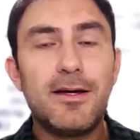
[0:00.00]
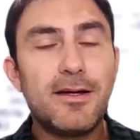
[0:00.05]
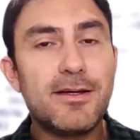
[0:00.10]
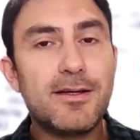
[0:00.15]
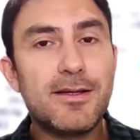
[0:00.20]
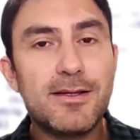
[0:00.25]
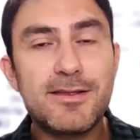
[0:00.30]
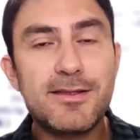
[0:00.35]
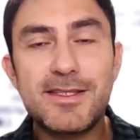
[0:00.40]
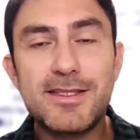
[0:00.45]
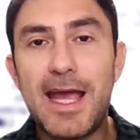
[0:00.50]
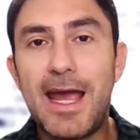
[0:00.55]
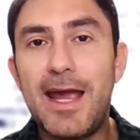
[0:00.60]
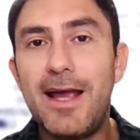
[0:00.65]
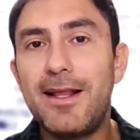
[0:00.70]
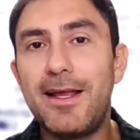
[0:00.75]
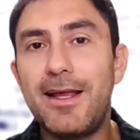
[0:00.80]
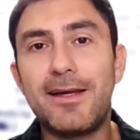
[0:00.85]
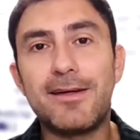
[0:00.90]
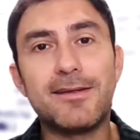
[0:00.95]

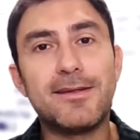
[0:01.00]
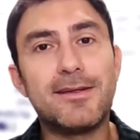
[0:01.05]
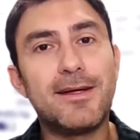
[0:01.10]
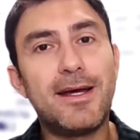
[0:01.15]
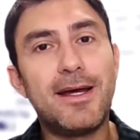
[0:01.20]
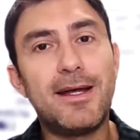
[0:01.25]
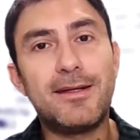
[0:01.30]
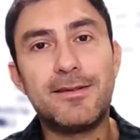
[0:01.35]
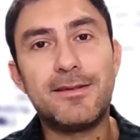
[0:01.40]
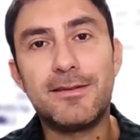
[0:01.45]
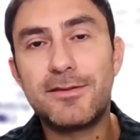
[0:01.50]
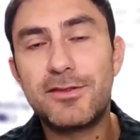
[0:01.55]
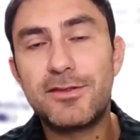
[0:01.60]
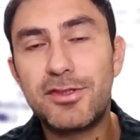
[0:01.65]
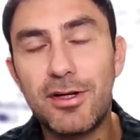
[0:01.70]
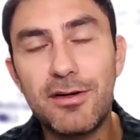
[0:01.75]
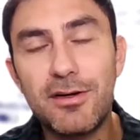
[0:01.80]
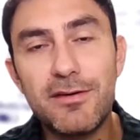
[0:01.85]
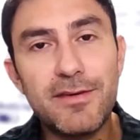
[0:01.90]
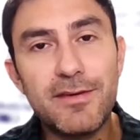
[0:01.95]
scaling and
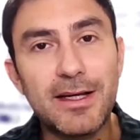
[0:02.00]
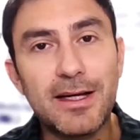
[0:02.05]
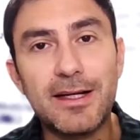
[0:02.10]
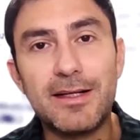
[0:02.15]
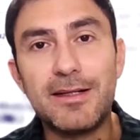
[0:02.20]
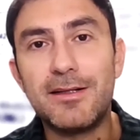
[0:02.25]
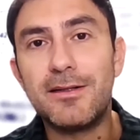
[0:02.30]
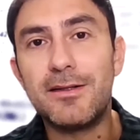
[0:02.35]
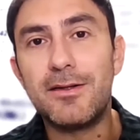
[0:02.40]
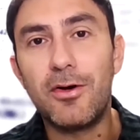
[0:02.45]
serving and